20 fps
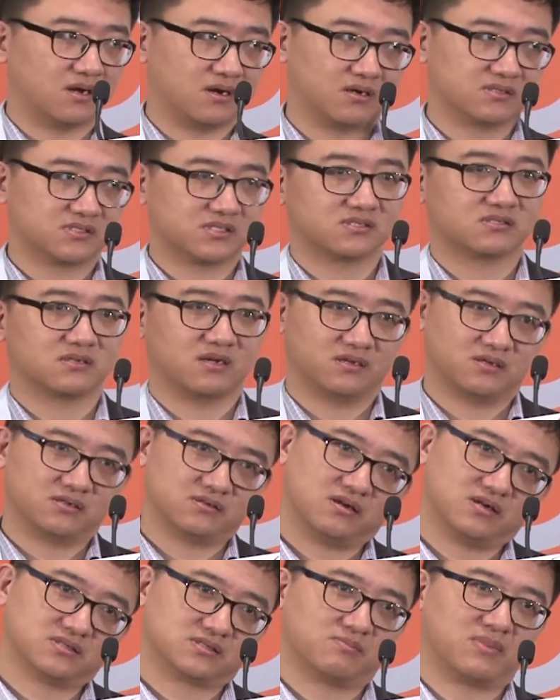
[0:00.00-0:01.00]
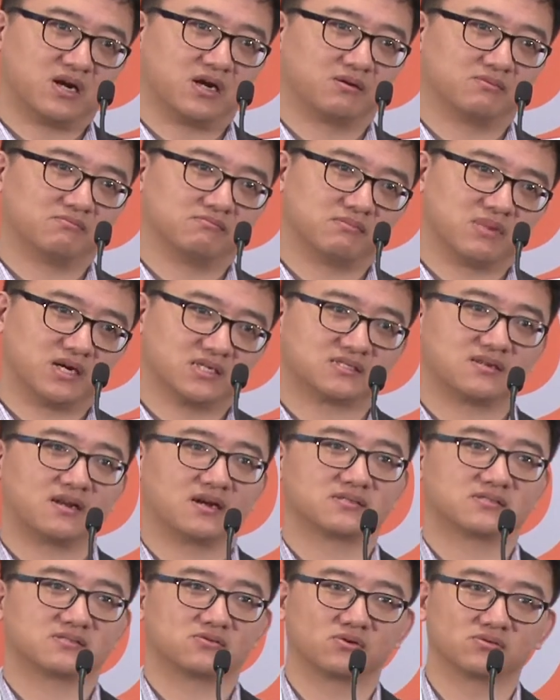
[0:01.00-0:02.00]
just as my
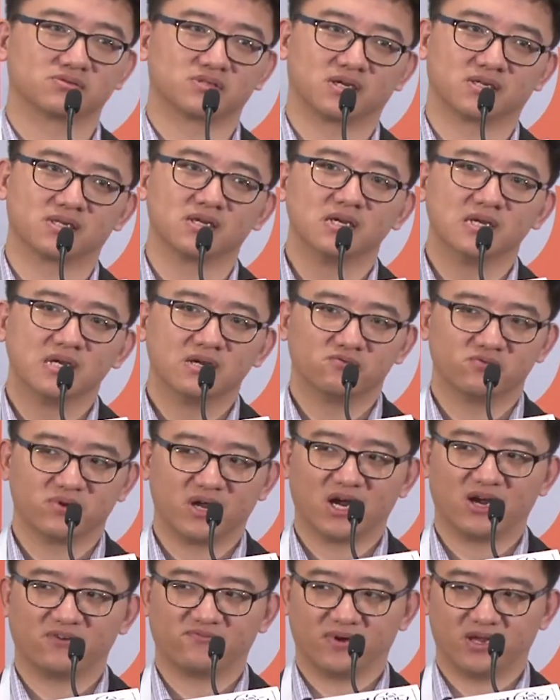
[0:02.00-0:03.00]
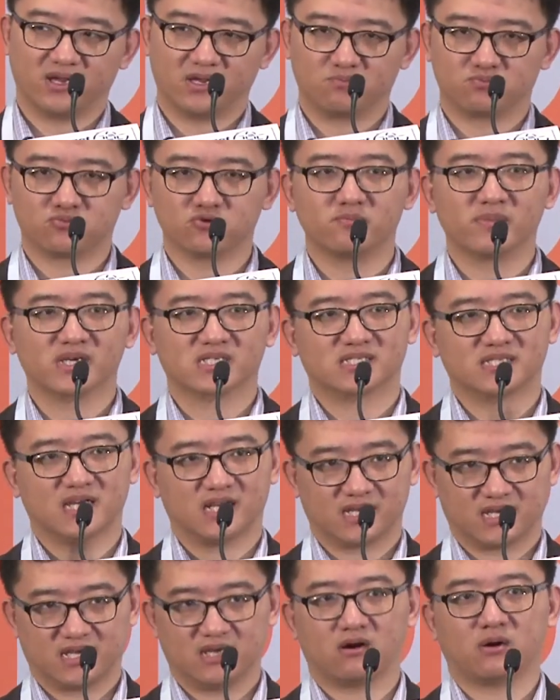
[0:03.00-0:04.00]
slide showed that we have a Bluemix
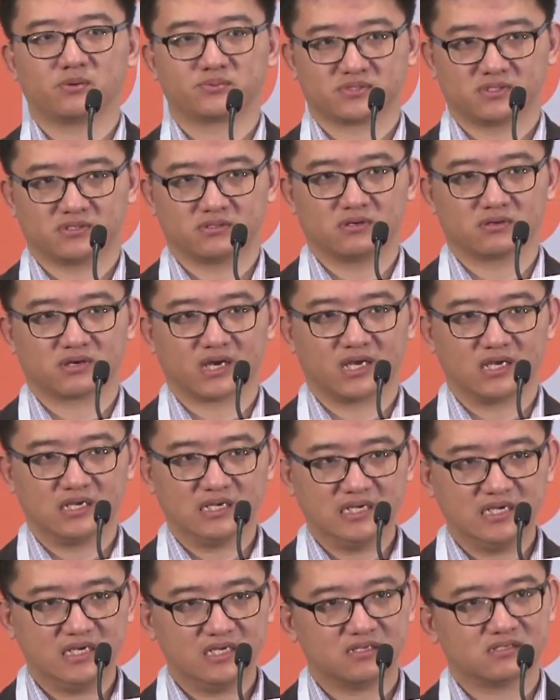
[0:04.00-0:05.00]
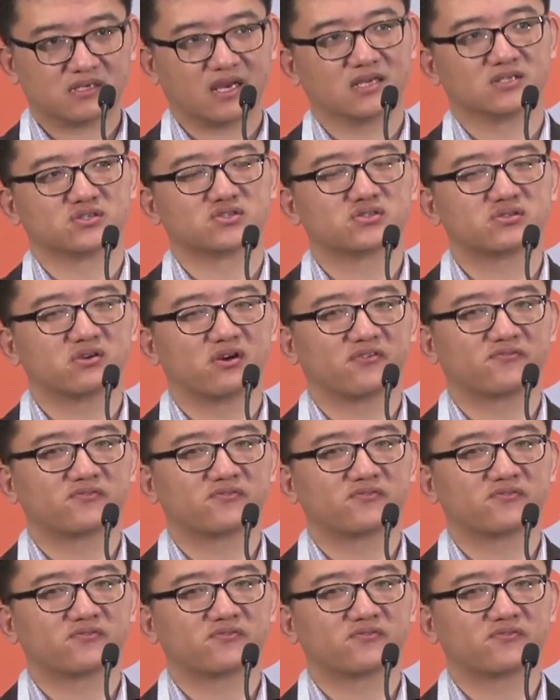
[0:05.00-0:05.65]
dedicated option, okay? It can serve